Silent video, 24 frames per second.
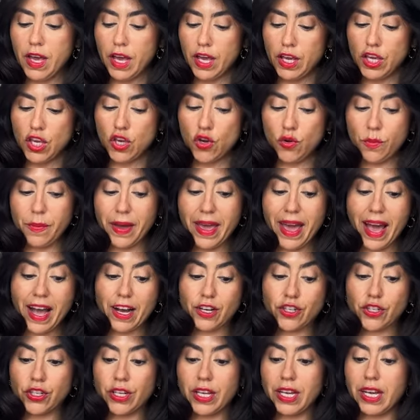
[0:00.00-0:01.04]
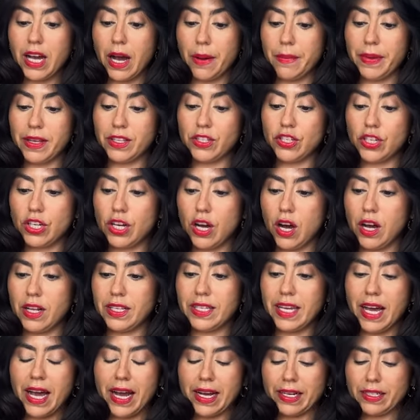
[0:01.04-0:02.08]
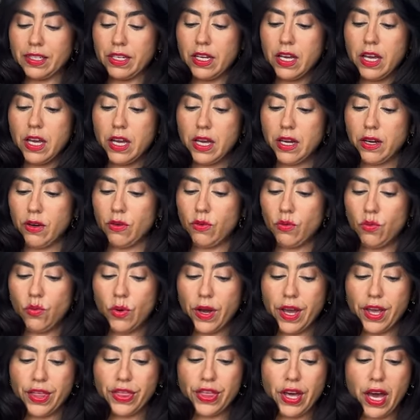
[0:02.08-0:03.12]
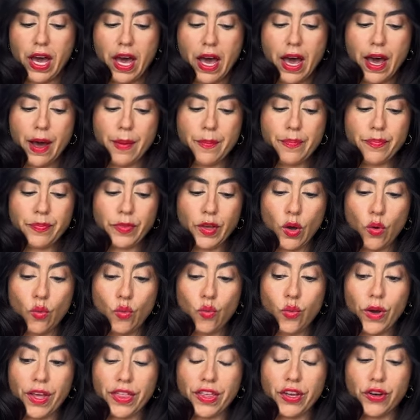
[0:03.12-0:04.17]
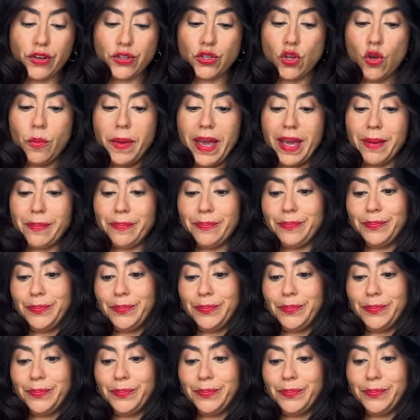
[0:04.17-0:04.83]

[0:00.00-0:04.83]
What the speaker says: You may actually come into contact with your soulmate.